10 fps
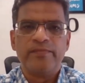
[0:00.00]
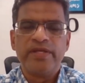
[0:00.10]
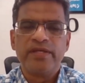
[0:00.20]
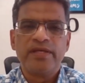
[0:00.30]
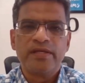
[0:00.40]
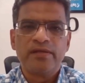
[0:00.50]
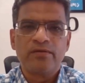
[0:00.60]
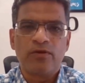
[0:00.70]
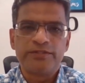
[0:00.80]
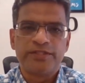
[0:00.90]
bringing in
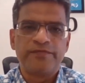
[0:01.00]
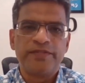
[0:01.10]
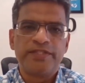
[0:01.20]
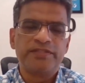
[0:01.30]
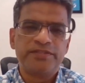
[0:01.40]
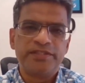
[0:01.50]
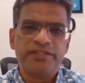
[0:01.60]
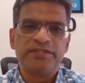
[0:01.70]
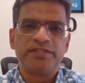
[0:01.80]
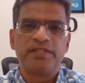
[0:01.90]
cost
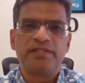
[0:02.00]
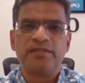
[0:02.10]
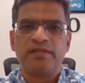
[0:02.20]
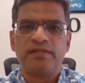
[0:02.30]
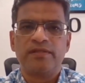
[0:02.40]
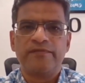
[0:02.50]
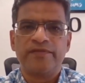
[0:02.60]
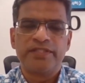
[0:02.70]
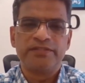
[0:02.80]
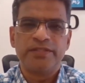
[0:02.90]
efficiencies and the
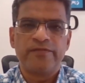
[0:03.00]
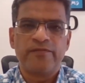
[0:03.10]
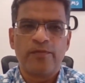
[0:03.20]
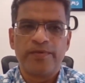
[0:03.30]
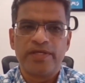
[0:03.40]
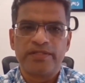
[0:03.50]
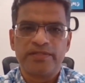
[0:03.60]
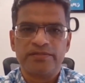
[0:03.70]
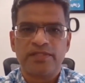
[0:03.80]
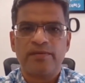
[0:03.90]
efficiency of
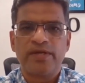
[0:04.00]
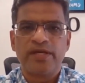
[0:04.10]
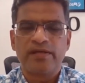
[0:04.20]
operations. Am I